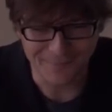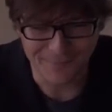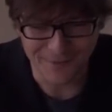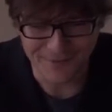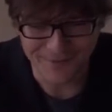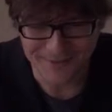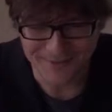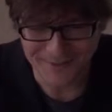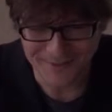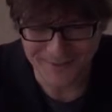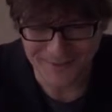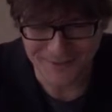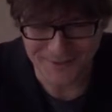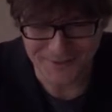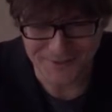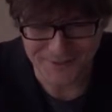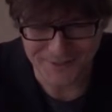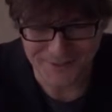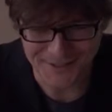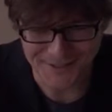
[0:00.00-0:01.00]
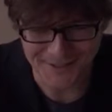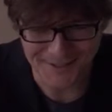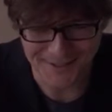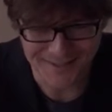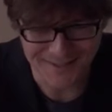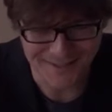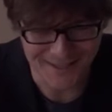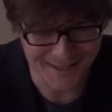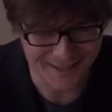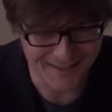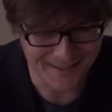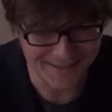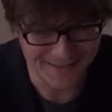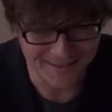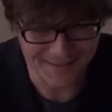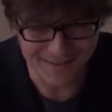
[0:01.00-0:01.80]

But this is just an aside.